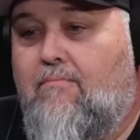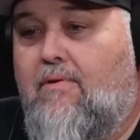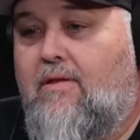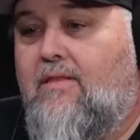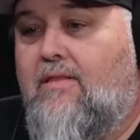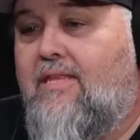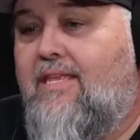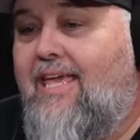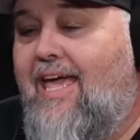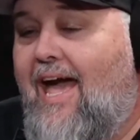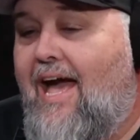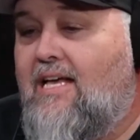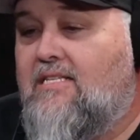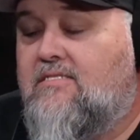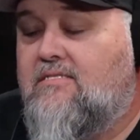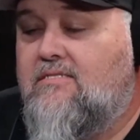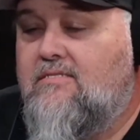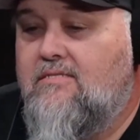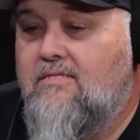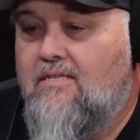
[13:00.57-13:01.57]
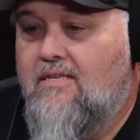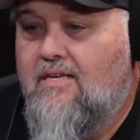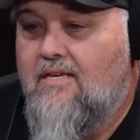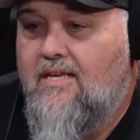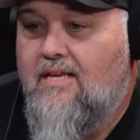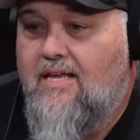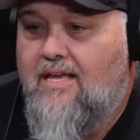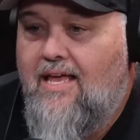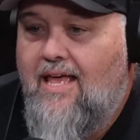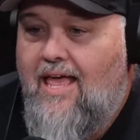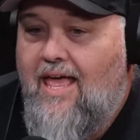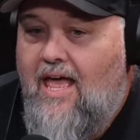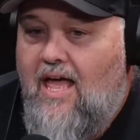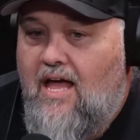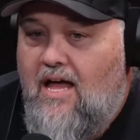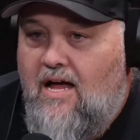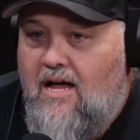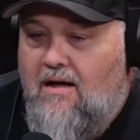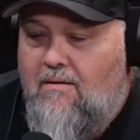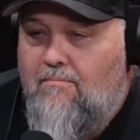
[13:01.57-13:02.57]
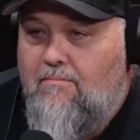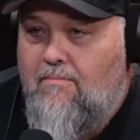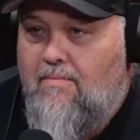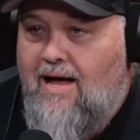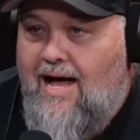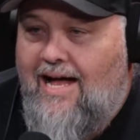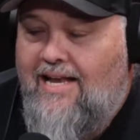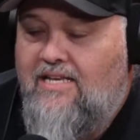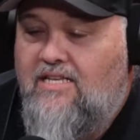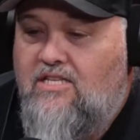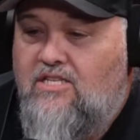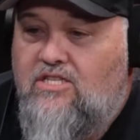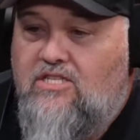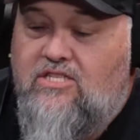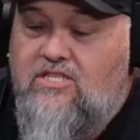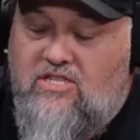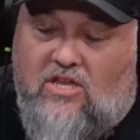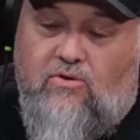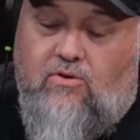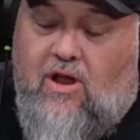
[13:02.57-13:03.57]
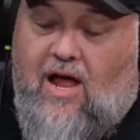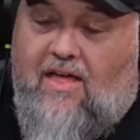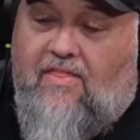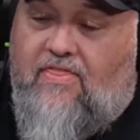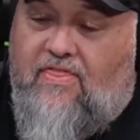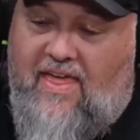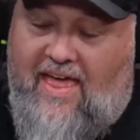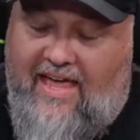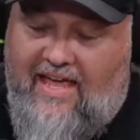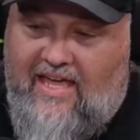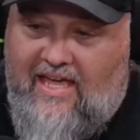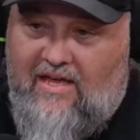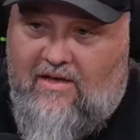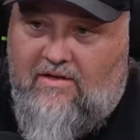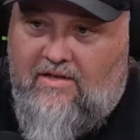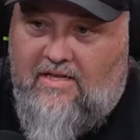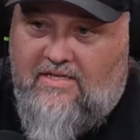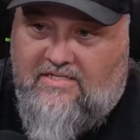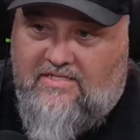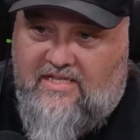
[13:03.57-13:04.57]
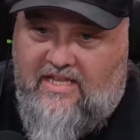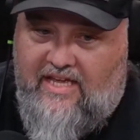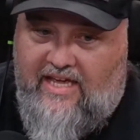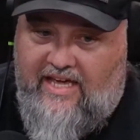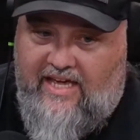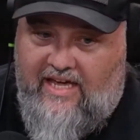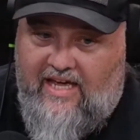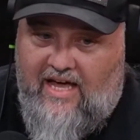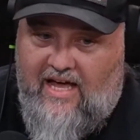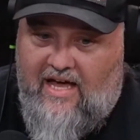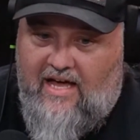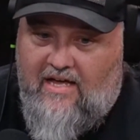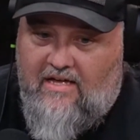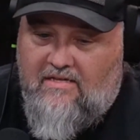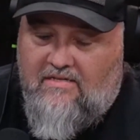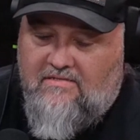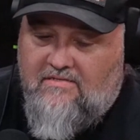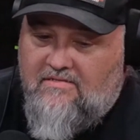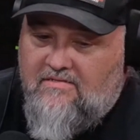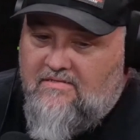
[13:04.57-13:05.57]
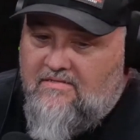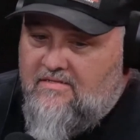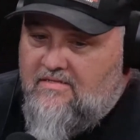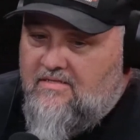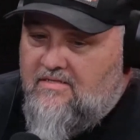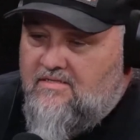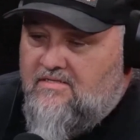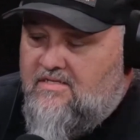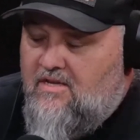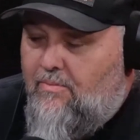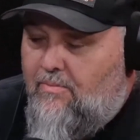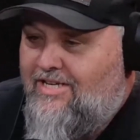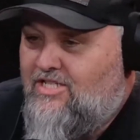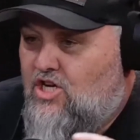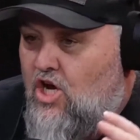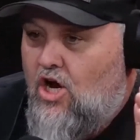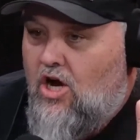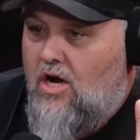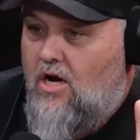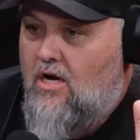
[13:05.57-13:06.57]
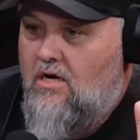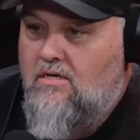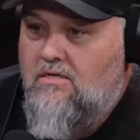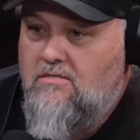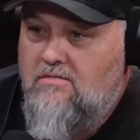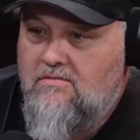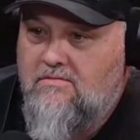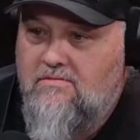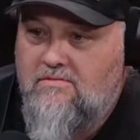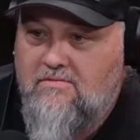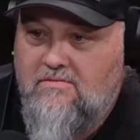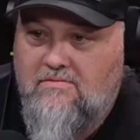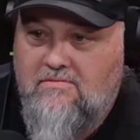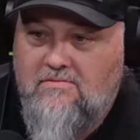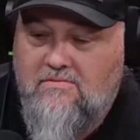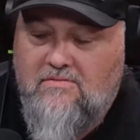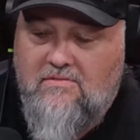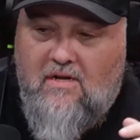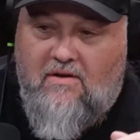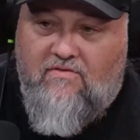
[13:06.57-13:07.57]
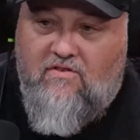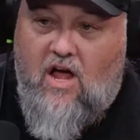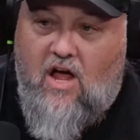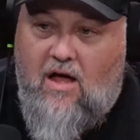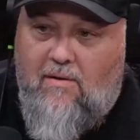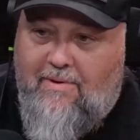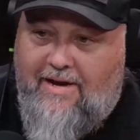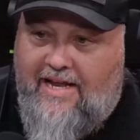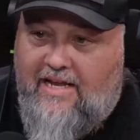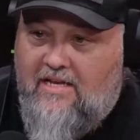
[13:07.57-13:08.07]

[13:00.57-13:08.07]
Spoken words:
Yes. I do not think it is the return of comedy.